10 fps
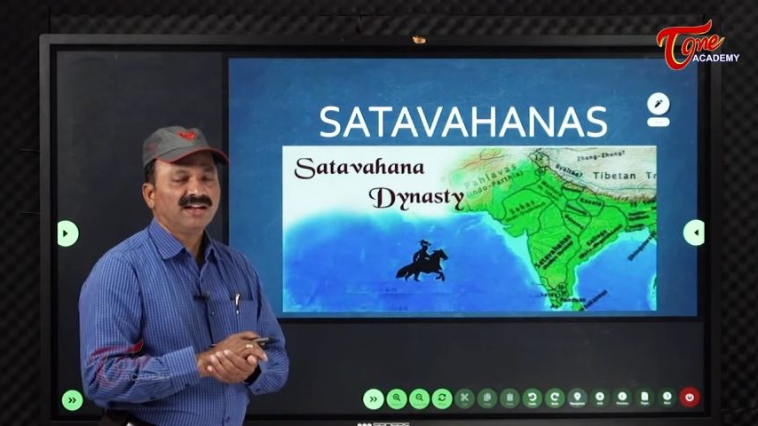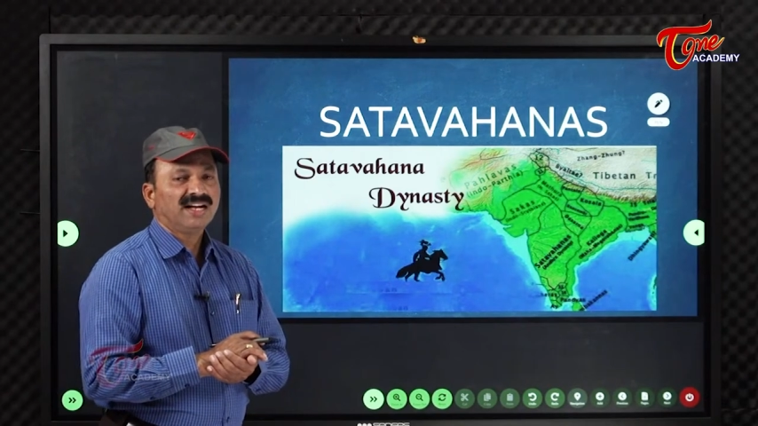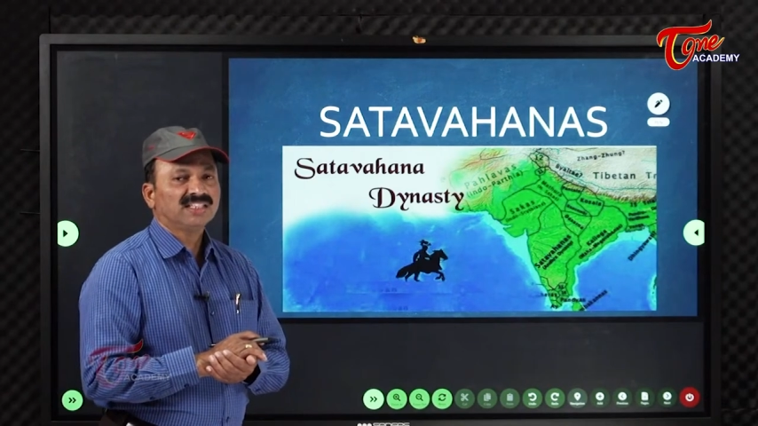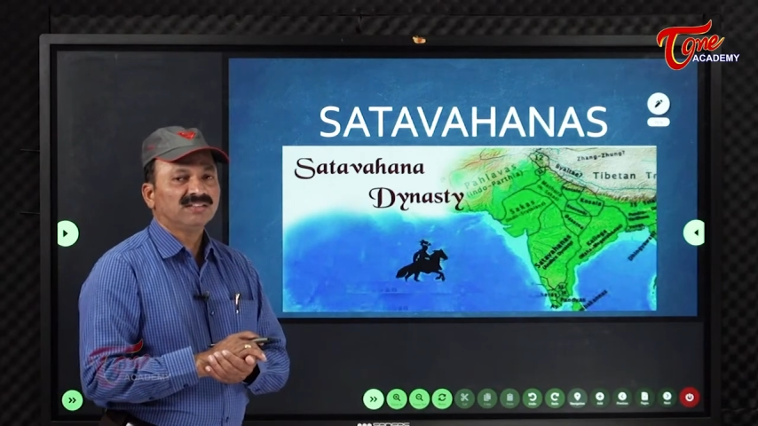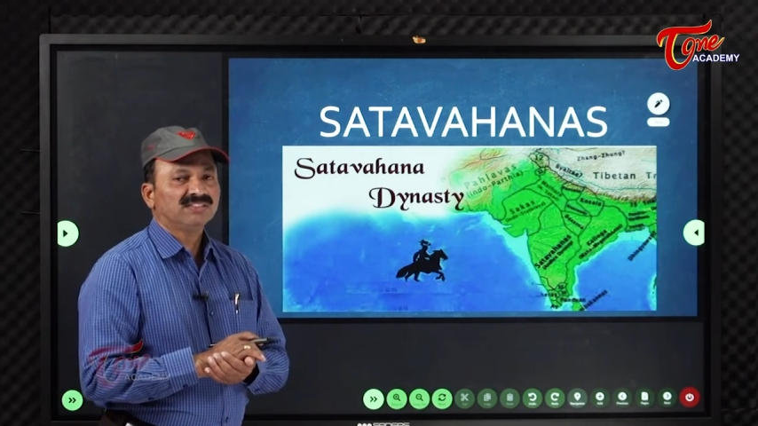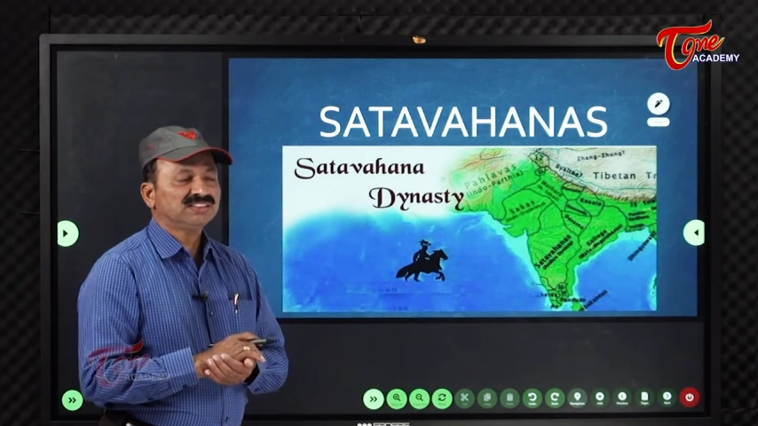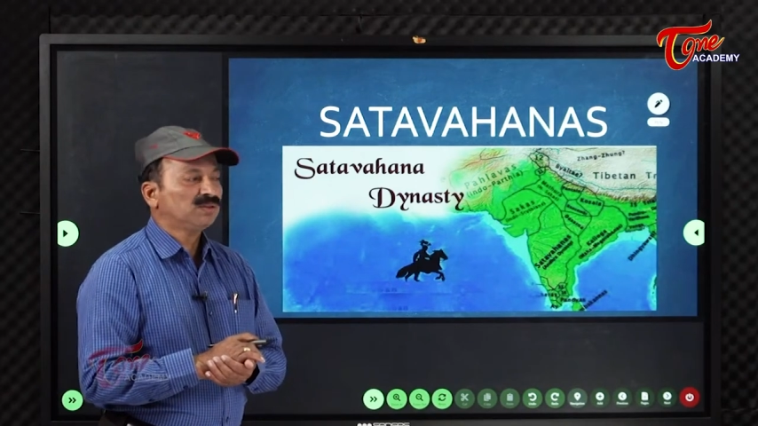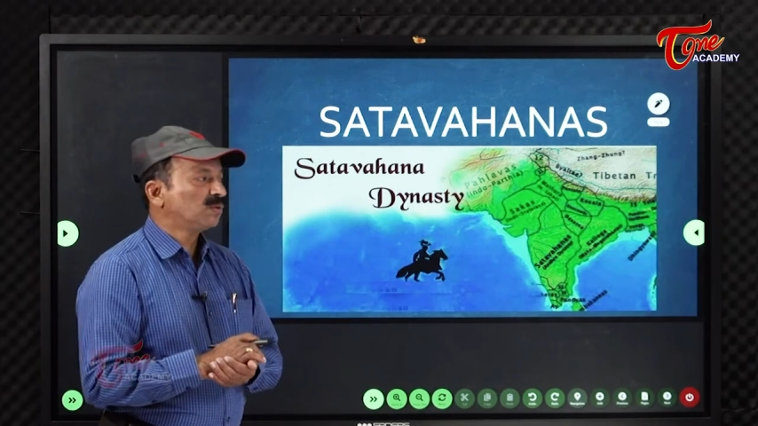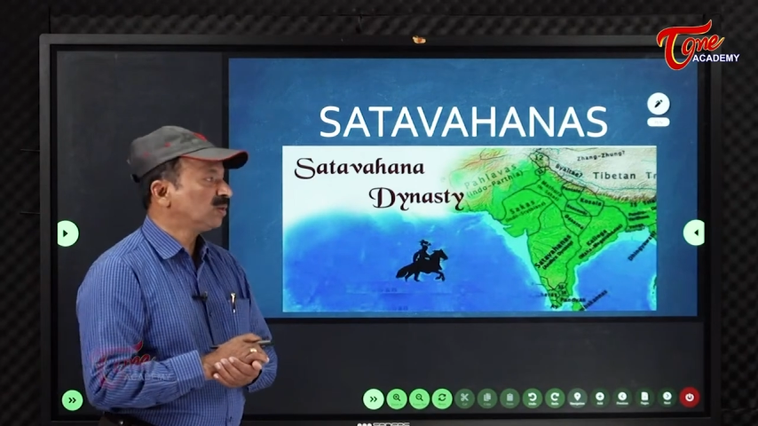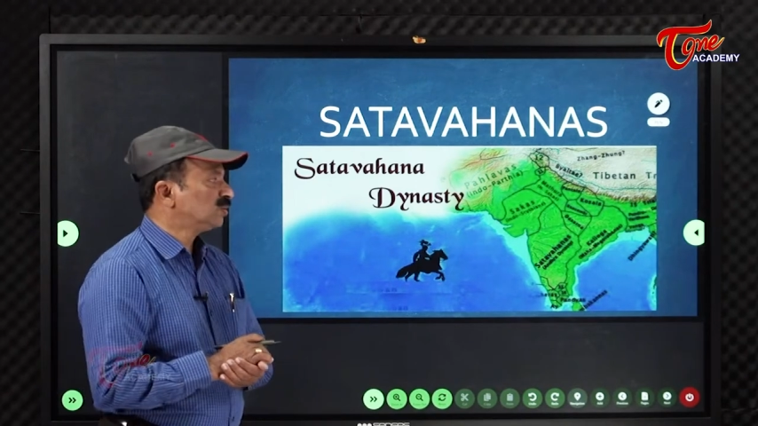Otherwise they
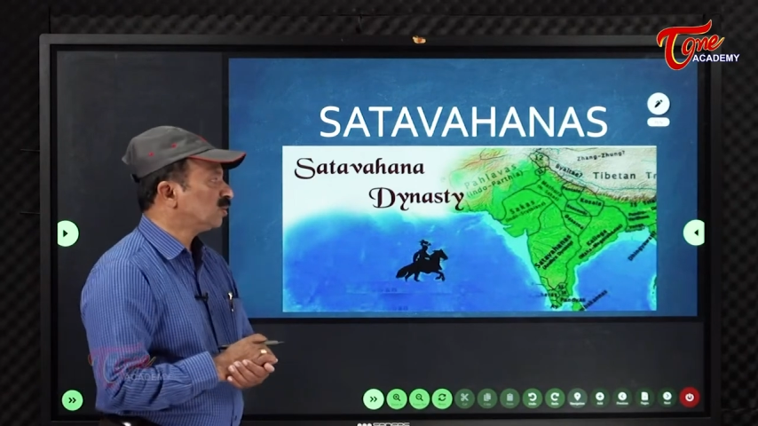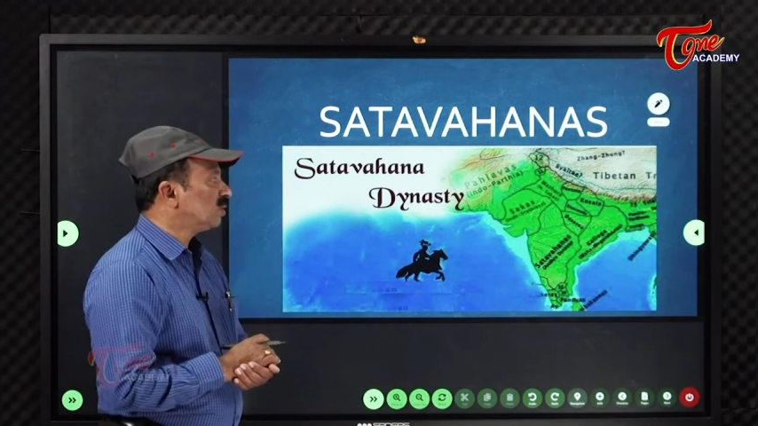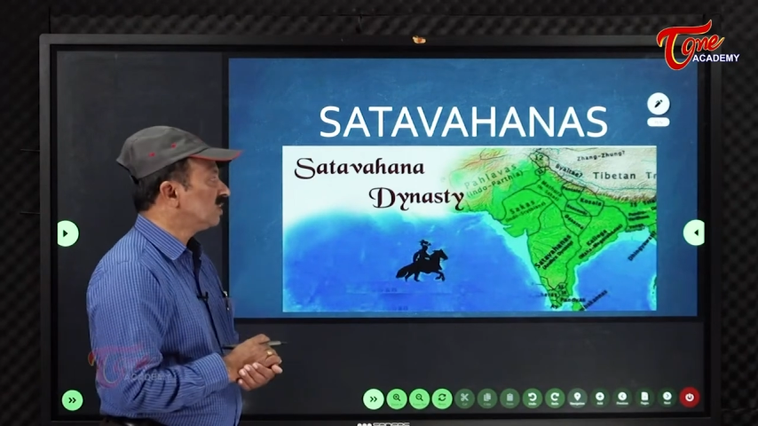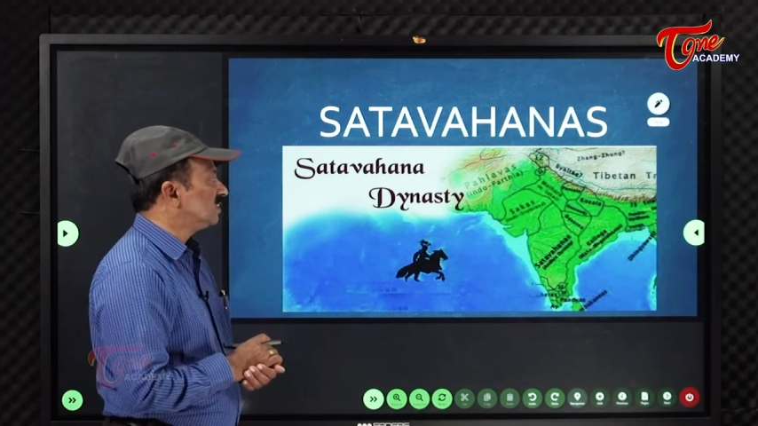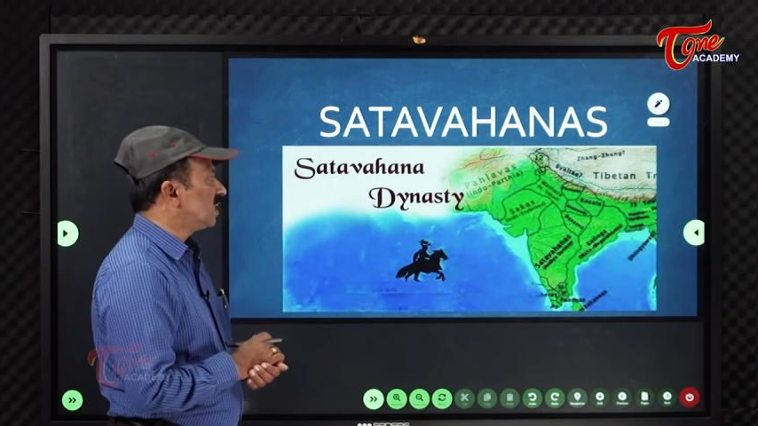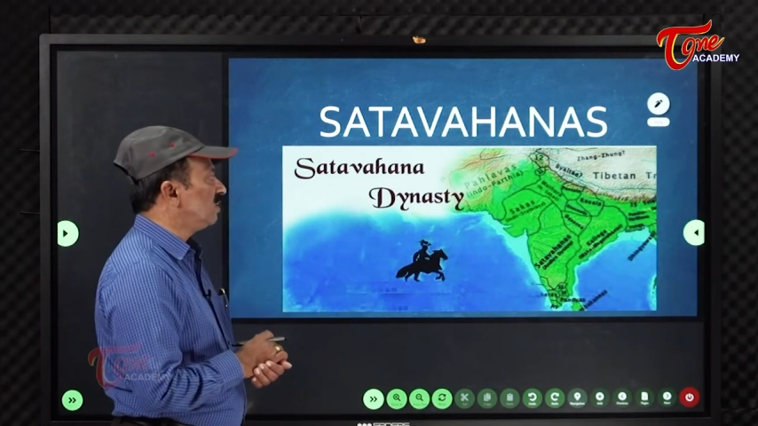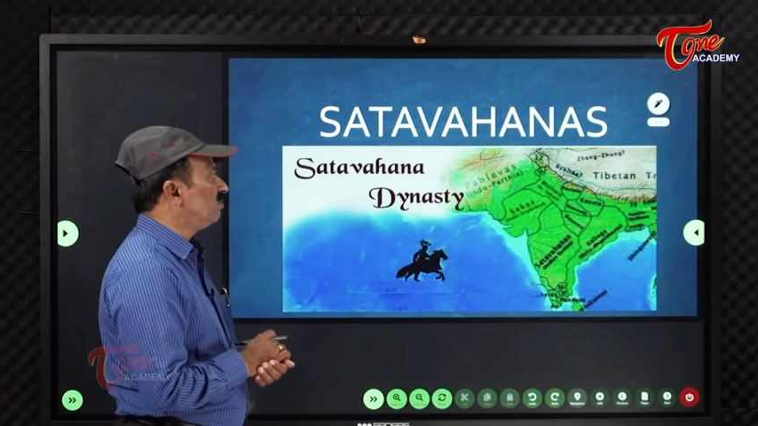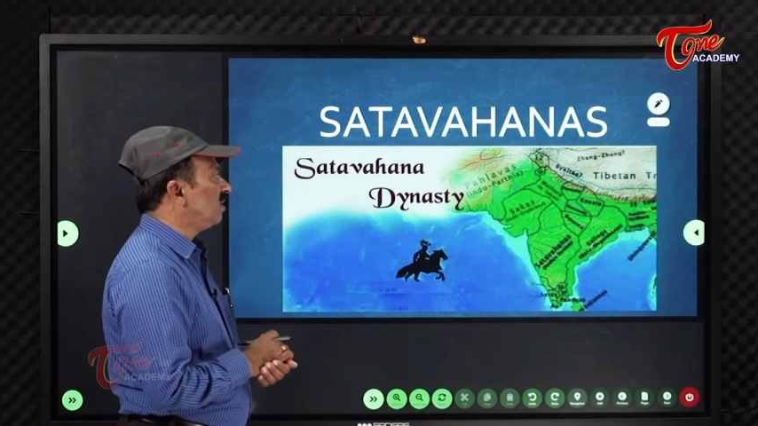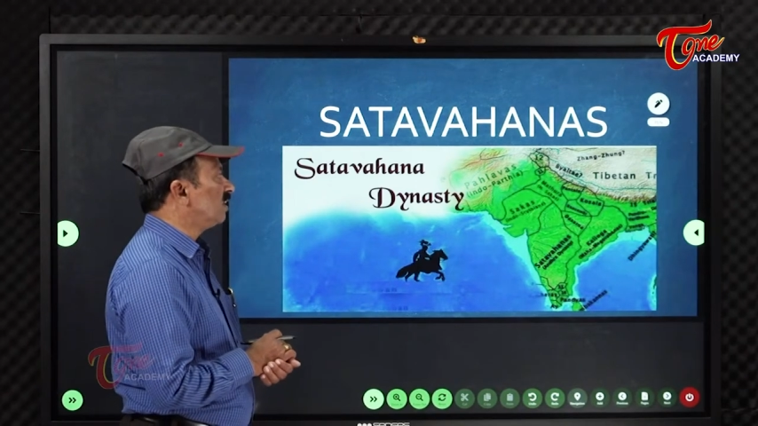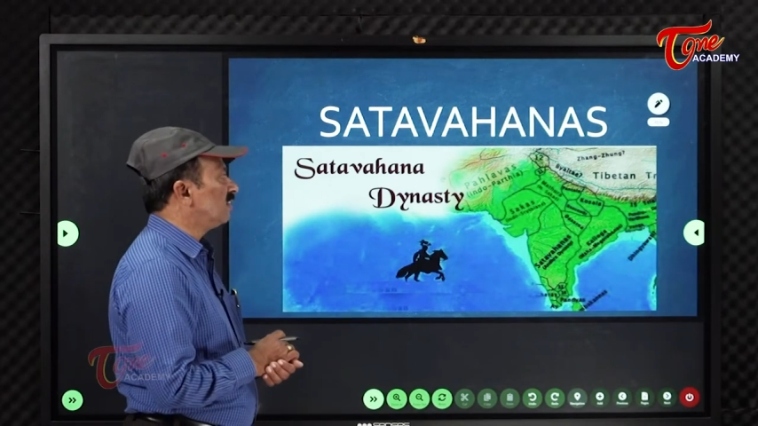were also called
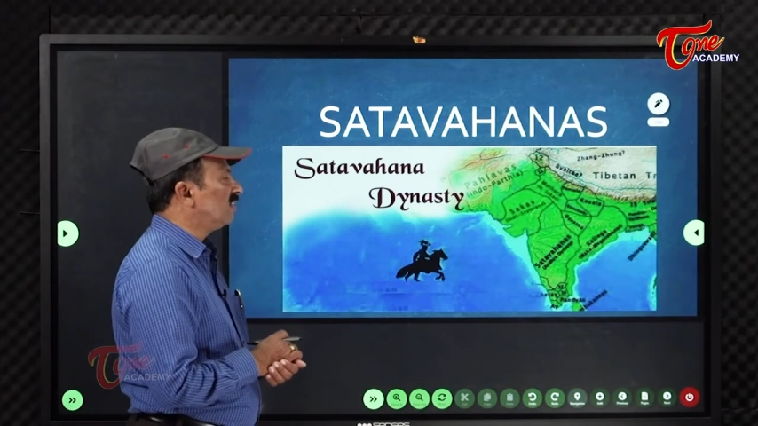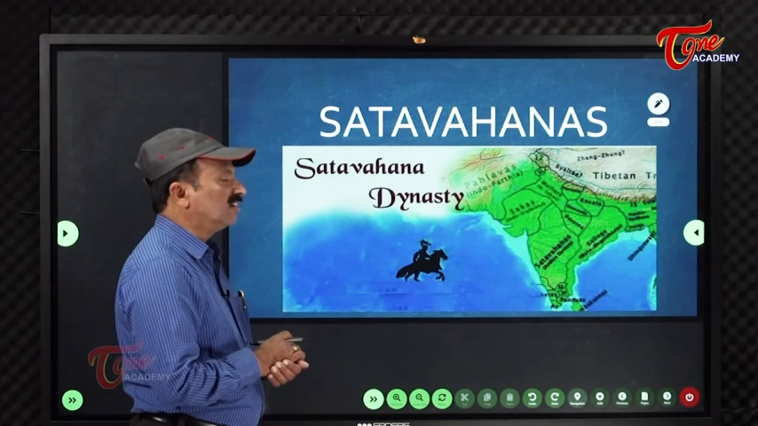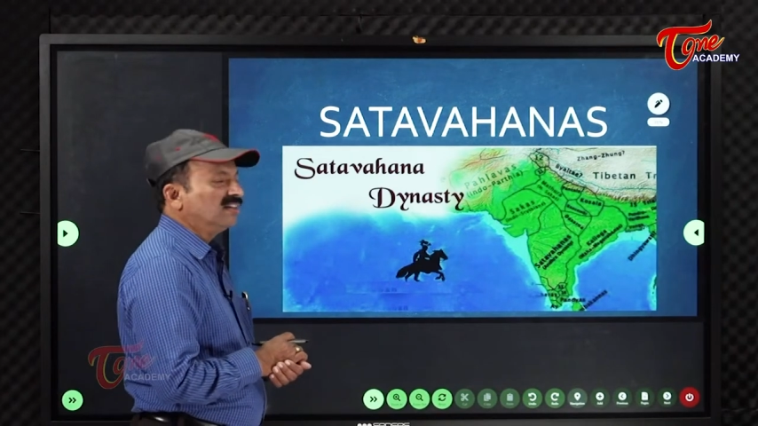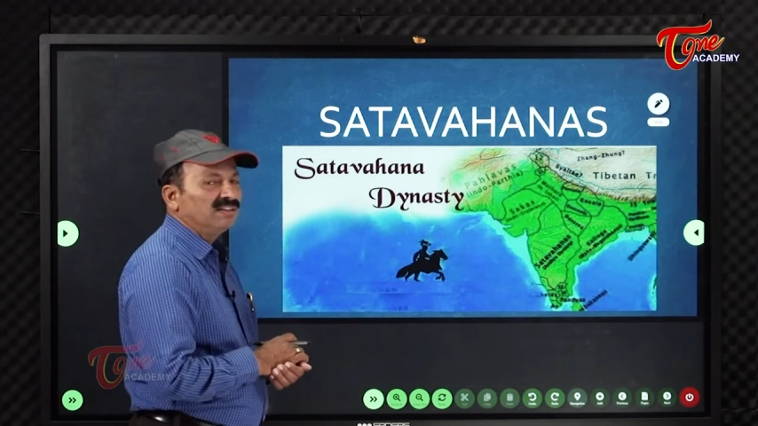Shalivahana.